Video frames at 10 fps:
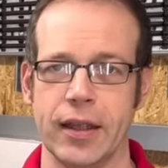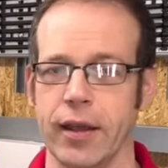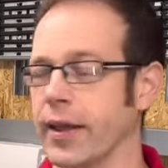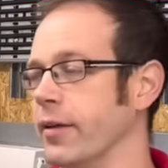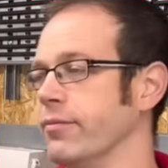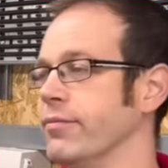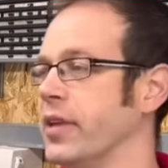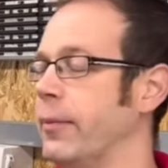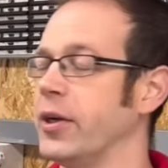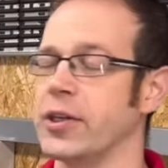Okay,
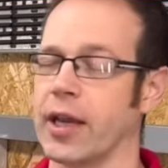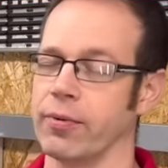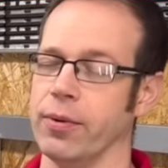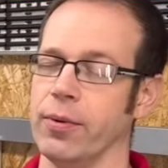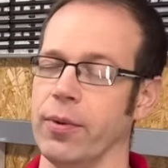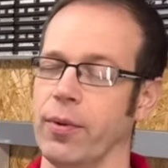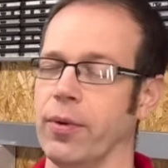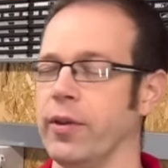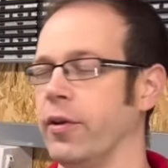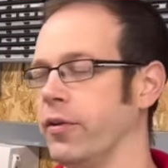I managed to get through
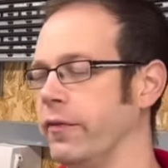all of those